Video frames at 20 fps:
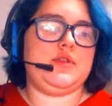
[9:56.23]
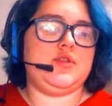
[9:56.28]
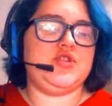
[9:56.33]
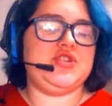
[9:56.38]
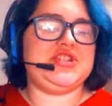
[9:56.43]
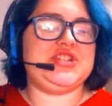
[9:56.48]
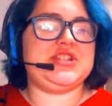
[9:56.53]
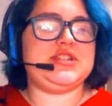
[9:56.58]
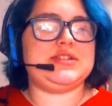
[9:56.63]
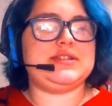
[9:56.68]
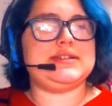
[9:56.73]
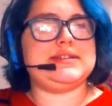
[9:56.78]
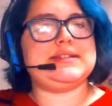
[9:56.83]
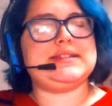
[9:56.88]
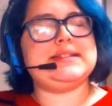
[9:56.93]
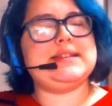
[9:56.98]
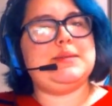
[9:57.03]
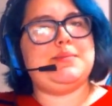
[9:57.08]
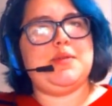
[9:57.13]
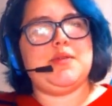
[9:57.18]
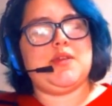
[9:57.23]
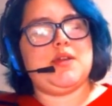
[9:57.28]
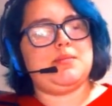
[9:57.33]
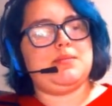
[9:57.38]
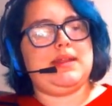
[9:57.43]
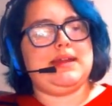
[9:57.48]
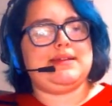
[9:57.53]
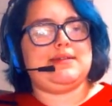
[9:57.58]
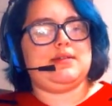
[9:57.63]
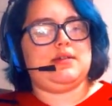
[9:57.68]
just snipping them
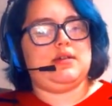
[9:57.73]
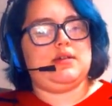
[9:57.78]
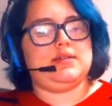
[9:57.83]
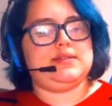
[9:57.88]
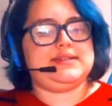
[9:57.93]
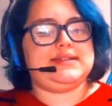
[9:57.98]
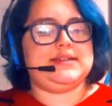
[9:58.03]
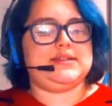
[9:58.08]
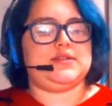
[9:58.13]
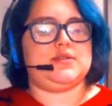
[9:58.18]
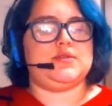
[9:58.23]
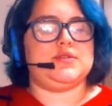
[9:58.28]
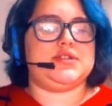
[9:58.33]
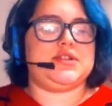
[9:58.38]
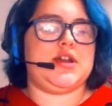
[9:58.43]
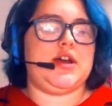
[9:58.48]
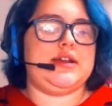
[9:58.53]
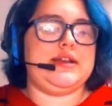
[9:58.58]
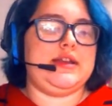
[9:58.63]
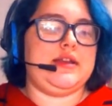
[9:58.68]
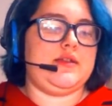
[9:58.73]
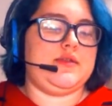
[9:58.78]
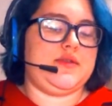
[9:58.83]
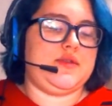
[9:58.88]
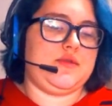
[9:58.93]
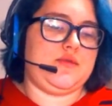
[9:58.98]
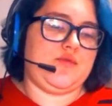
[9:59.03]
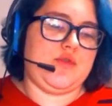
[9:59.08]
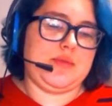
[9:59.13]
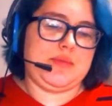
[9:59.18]
like scissors cutting
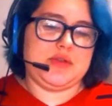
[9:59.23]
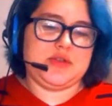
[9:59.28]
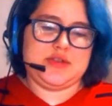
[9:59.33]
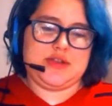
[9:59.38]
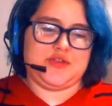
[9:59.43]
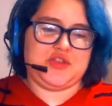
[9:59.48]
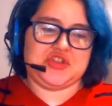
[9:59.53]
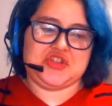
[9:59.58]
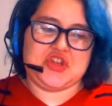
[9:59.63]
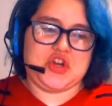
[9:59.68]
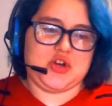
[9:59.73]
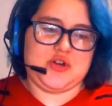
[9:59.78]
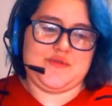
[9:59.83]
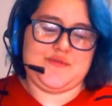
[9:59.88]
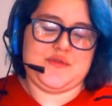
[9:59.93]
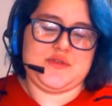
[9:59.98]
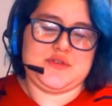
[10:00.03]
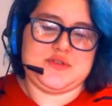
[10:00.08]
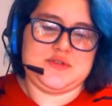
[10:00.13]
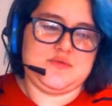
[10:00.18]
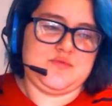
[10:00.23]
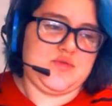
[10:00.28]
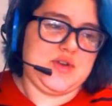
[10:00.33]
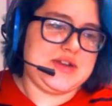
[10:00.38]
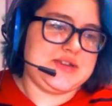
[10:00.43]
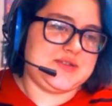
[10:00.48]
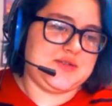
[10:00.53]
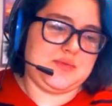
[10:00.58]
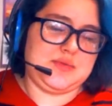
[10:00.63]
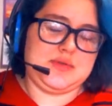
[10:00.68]
the ribbon at the start of a race or